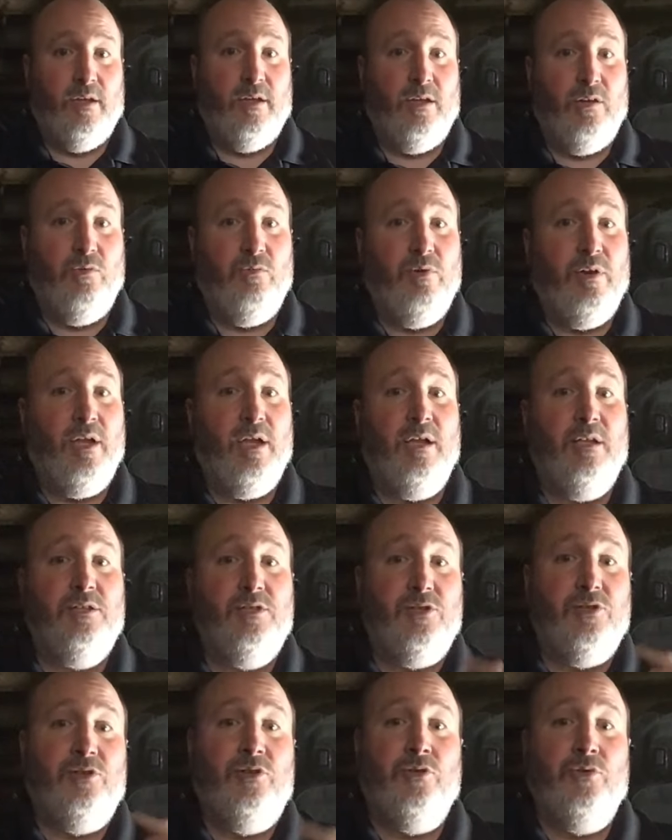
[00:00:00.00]
You need
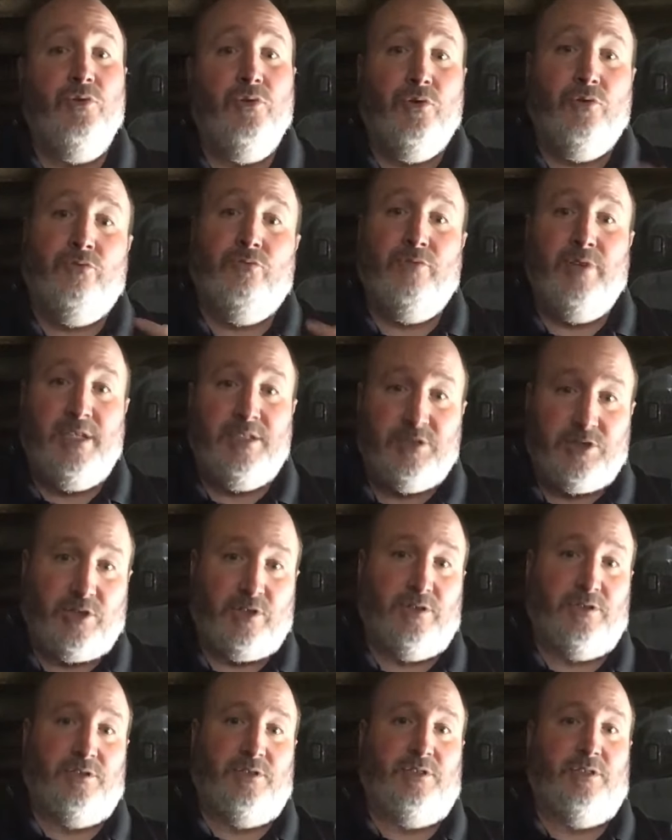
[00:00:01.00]
to do your
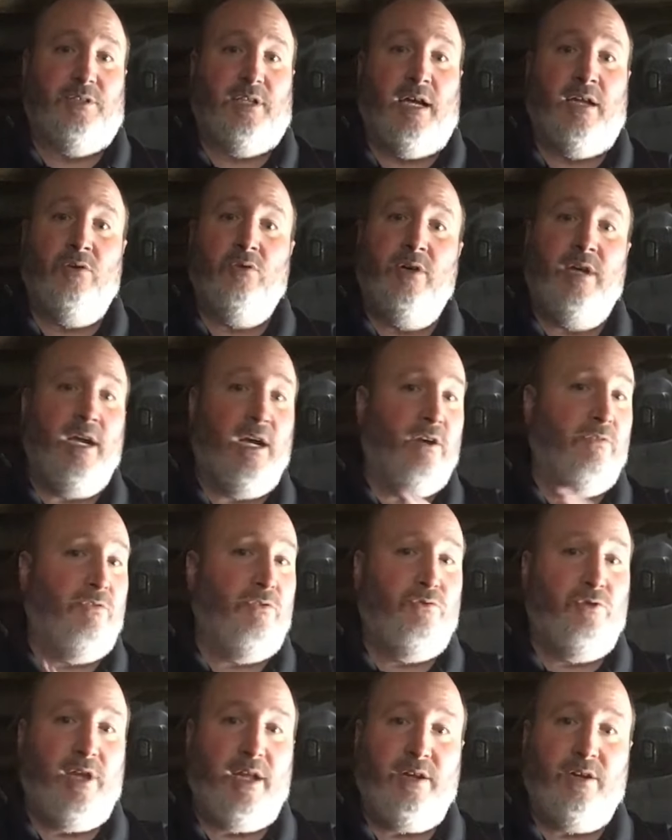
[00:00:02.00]
research. I don't care if you
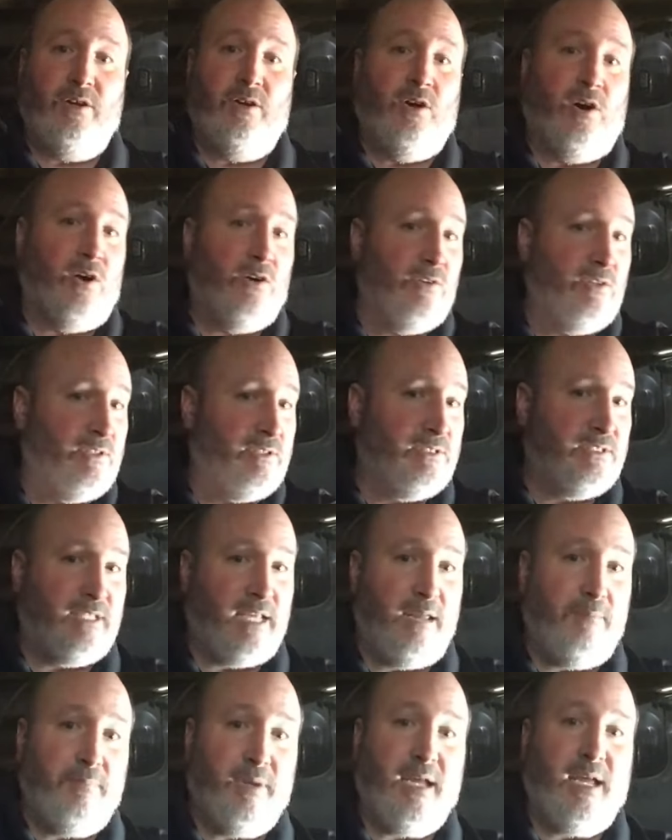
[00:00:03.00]
take your car to the
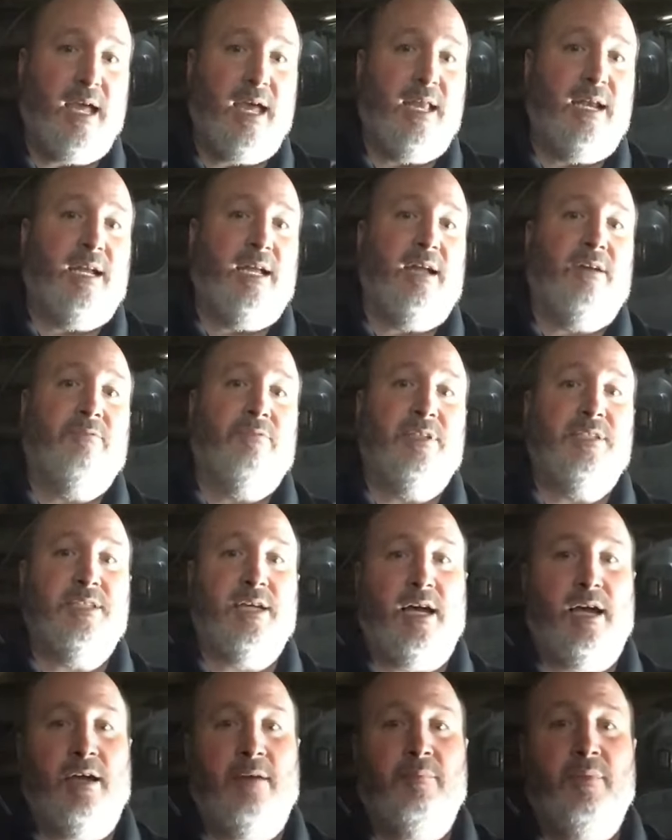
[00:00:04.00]
same mechanic every
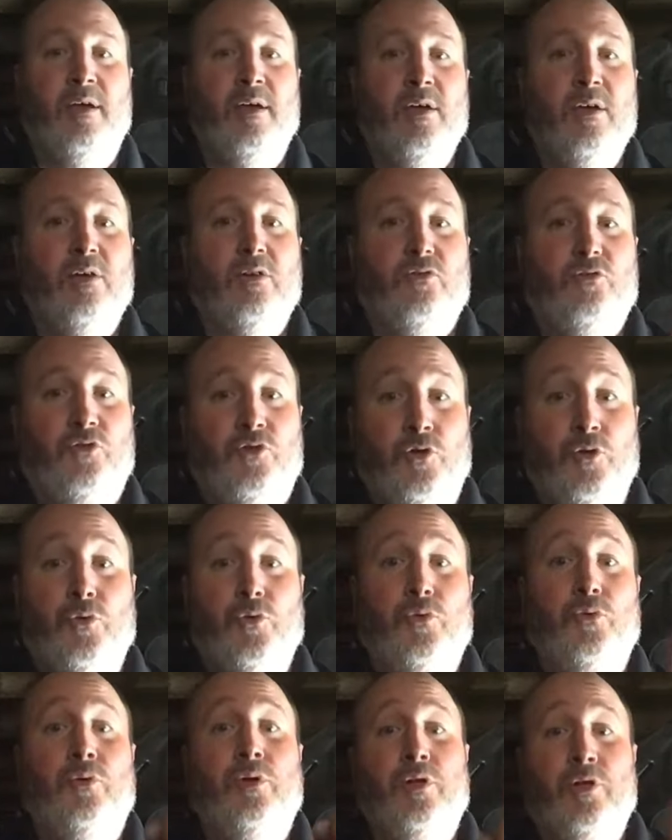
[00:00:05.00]
time.
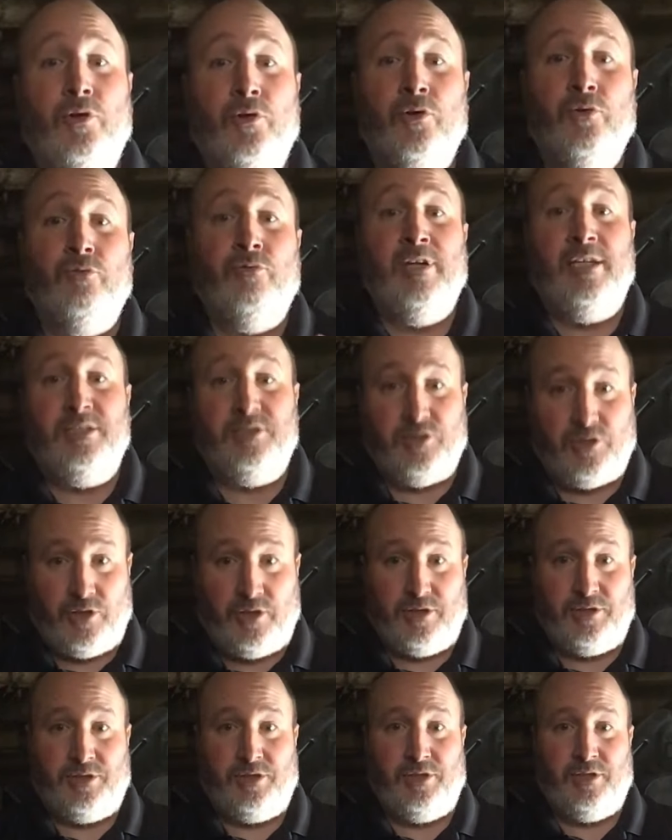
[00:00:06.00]
Do your
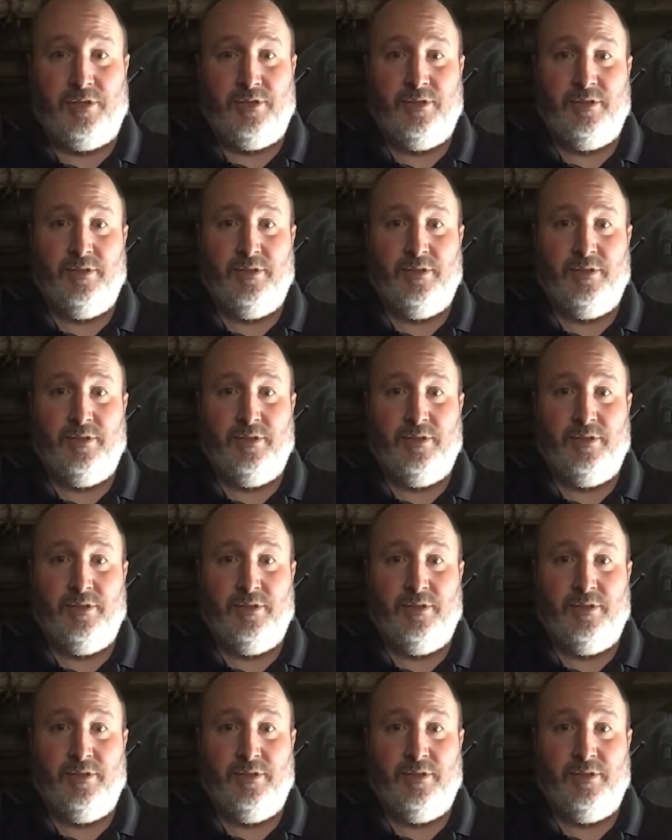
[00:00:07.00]
research.